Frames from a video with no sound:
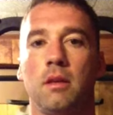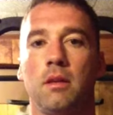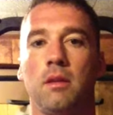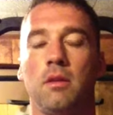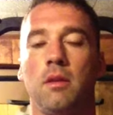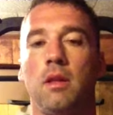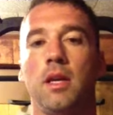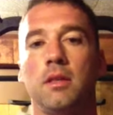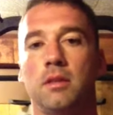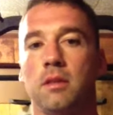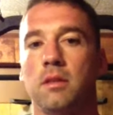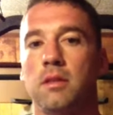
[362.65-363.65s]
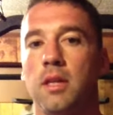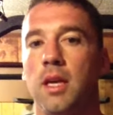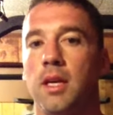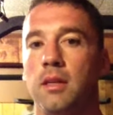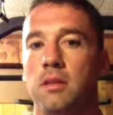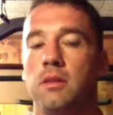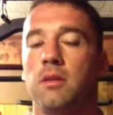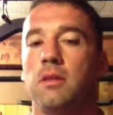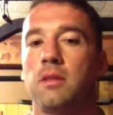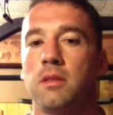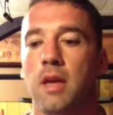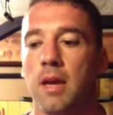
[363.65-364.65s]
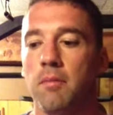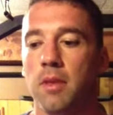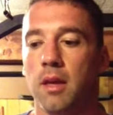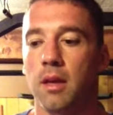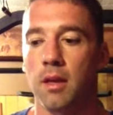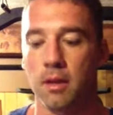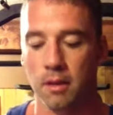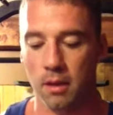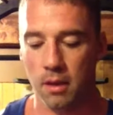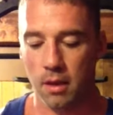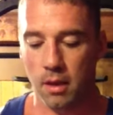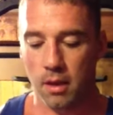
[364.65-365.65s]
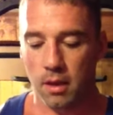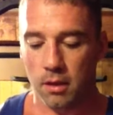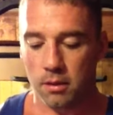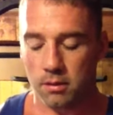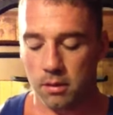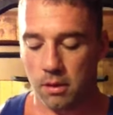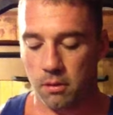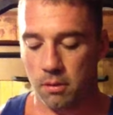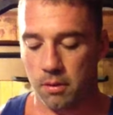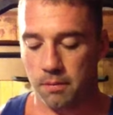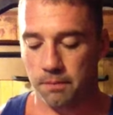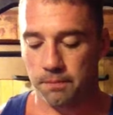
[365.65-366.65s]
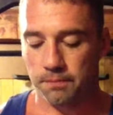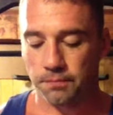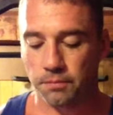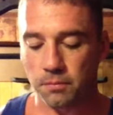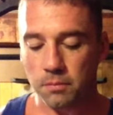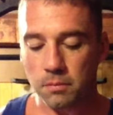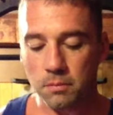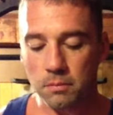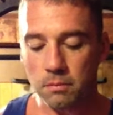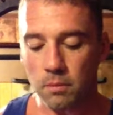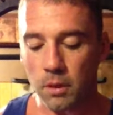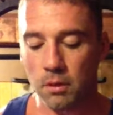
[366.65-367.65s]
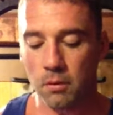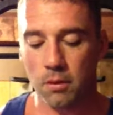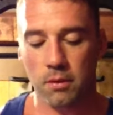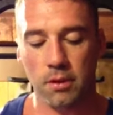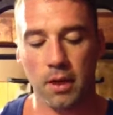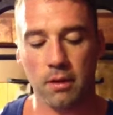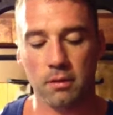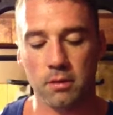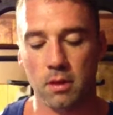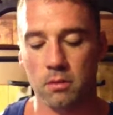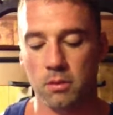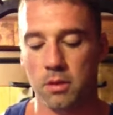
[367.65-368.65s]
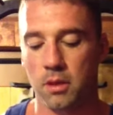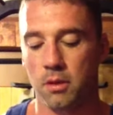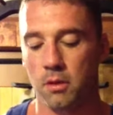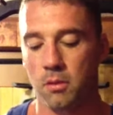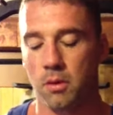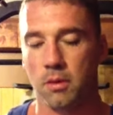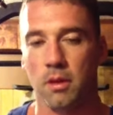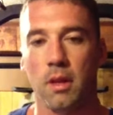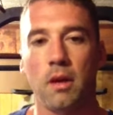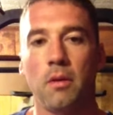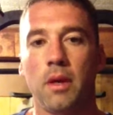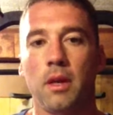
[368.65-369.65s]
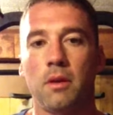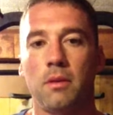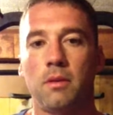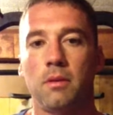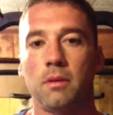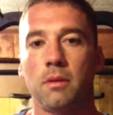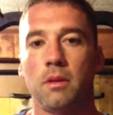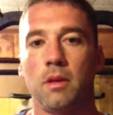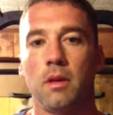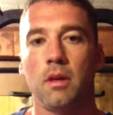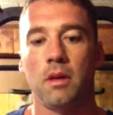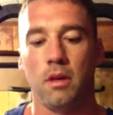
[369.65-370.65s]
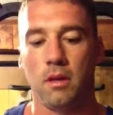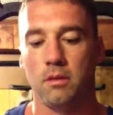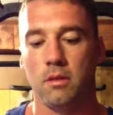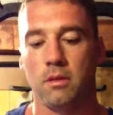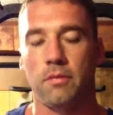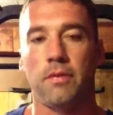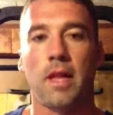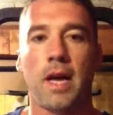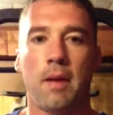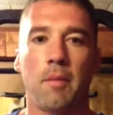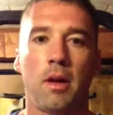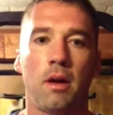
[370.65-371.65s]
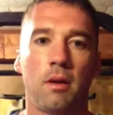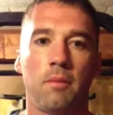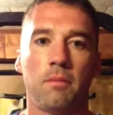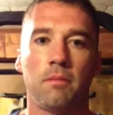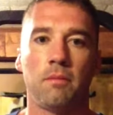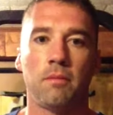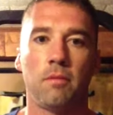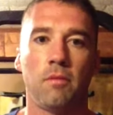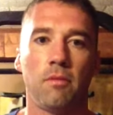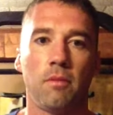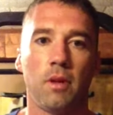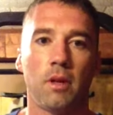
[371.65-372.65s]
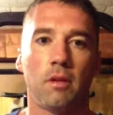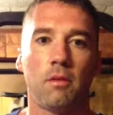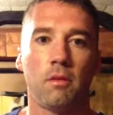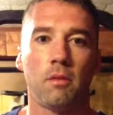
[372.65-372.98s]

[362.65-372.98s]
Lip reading: to a lesser extent, it's doing the same thing. So you want a thin soled shoe with a low heel, you know, just flat bottom, you know,